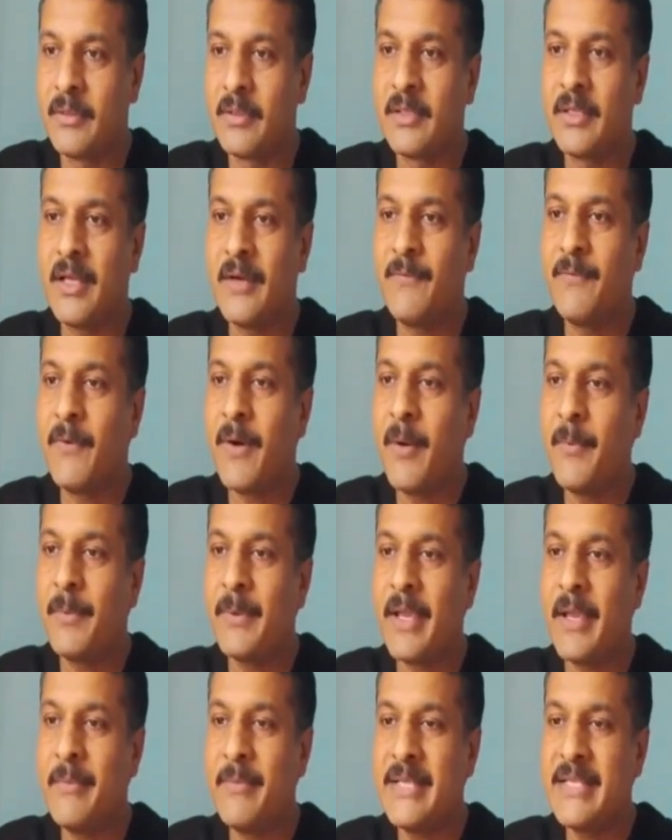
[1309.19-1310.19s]
f of
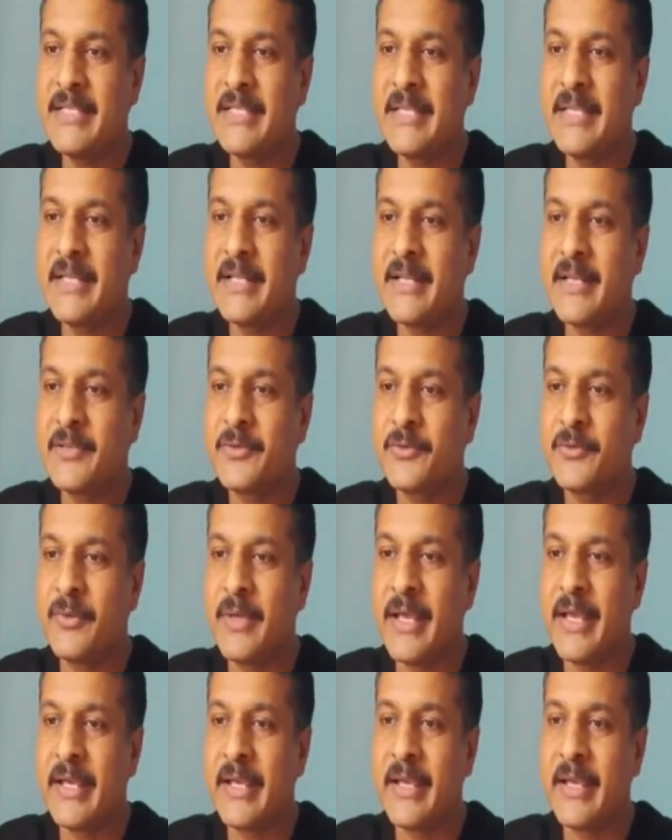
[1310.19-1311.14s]
k means e raised to ak,